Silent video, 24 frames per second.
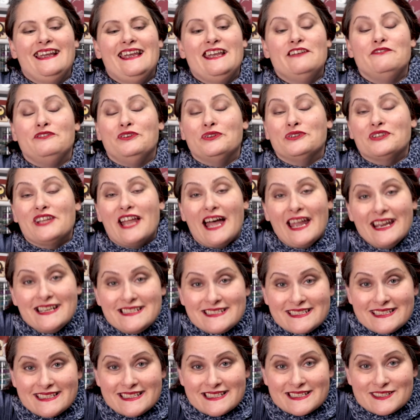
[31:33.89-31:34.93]
If you
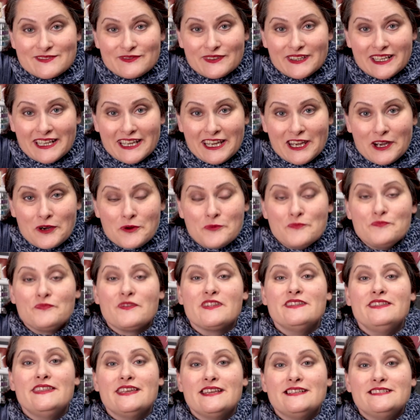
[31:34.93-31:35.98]
liked this video,
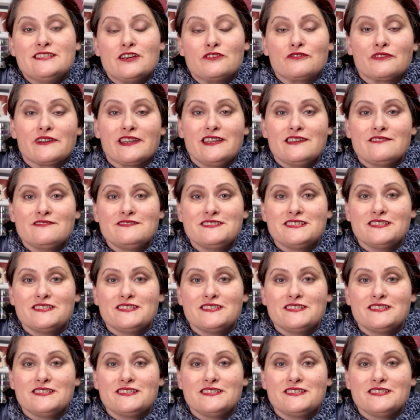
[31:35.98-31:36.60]
then don't forget